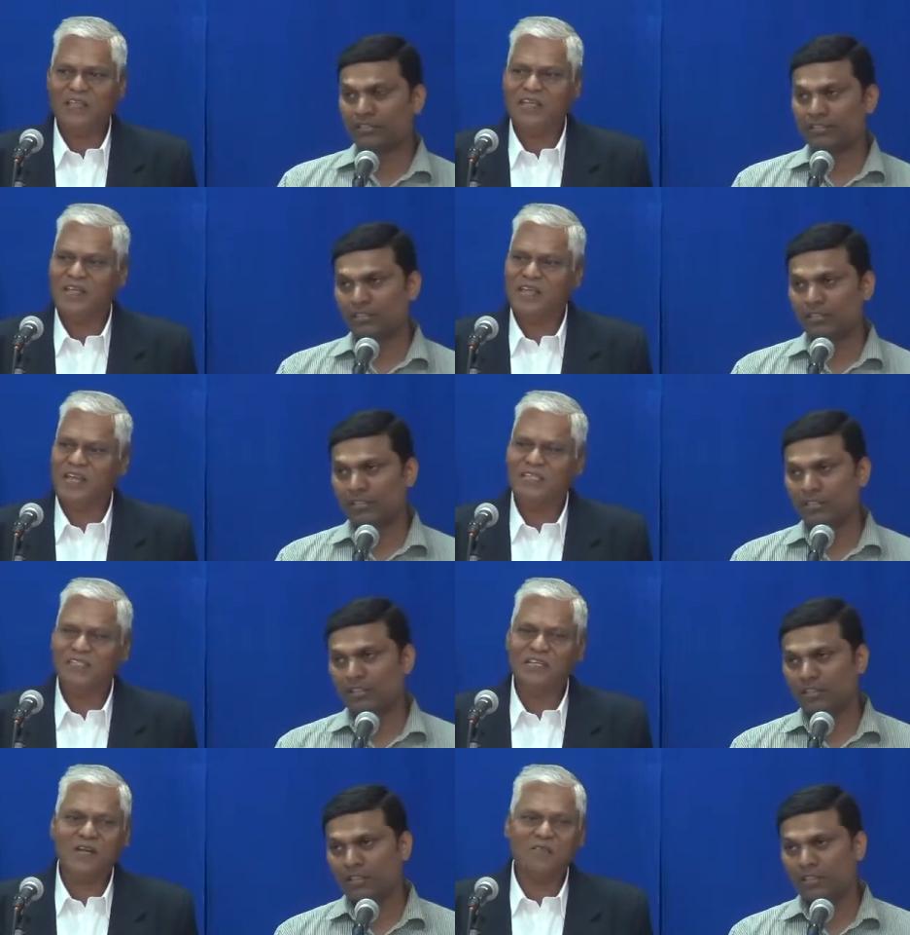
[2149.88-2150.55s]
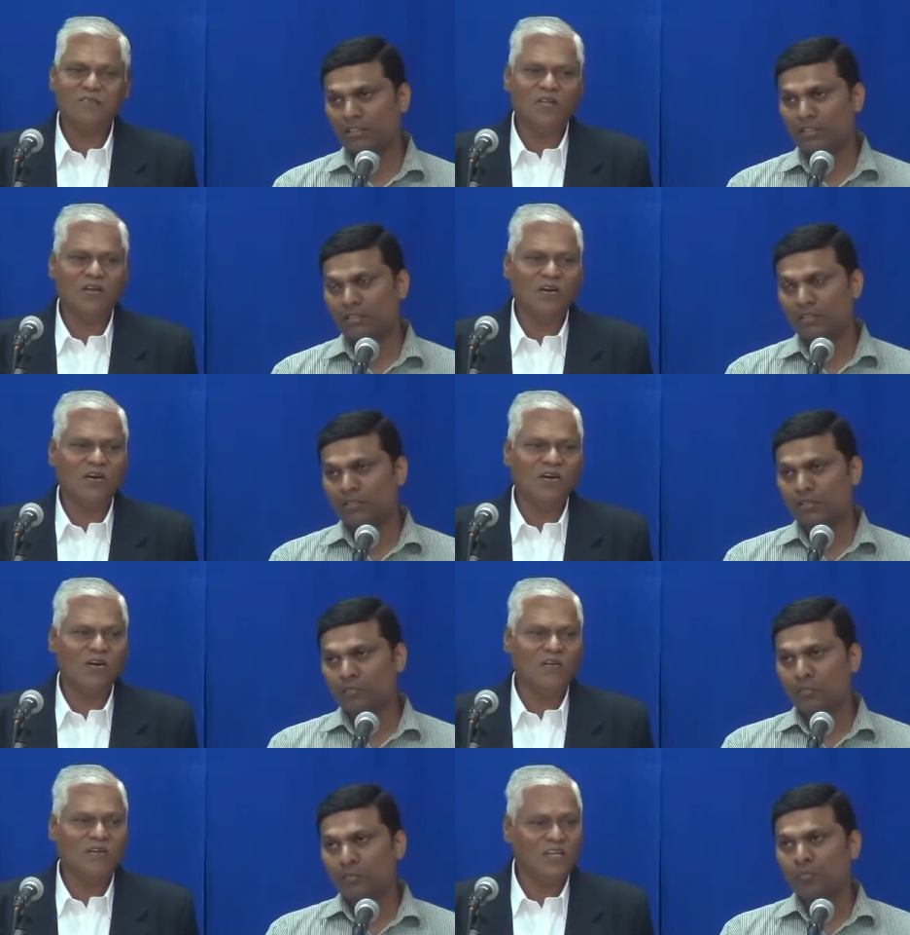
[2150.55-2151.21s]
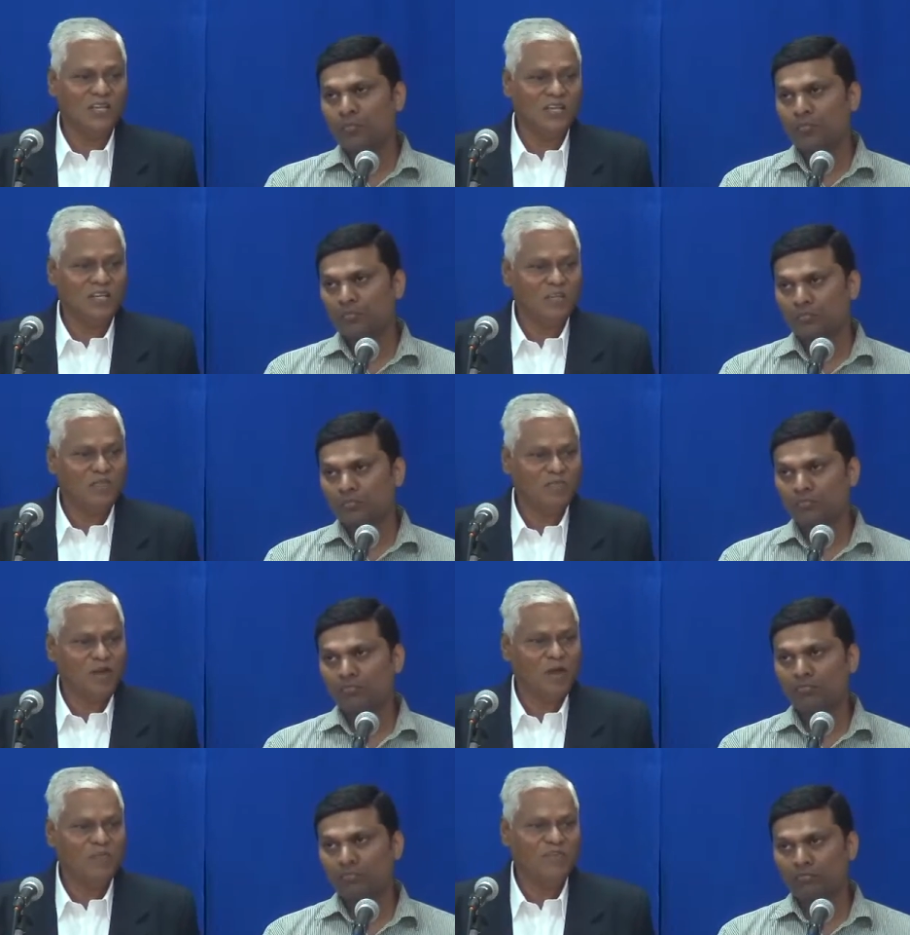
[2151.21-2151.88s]
Speaker 1: the angel of the Lord, in the
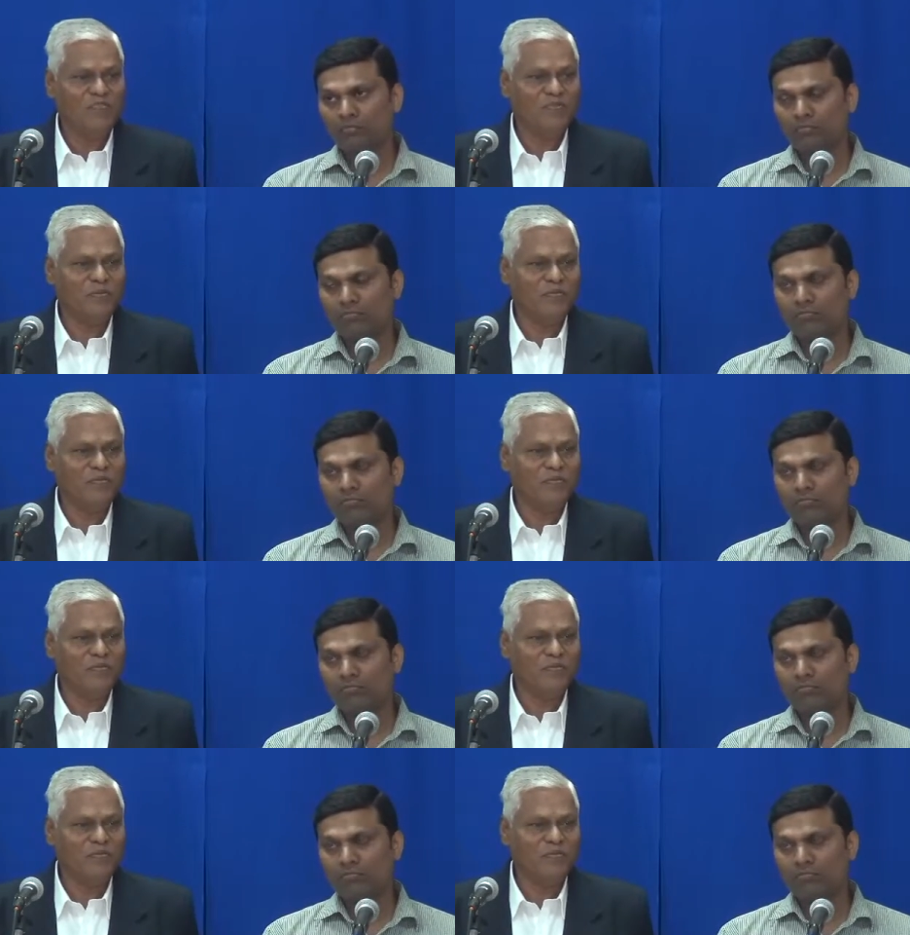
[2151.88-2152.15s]
form of a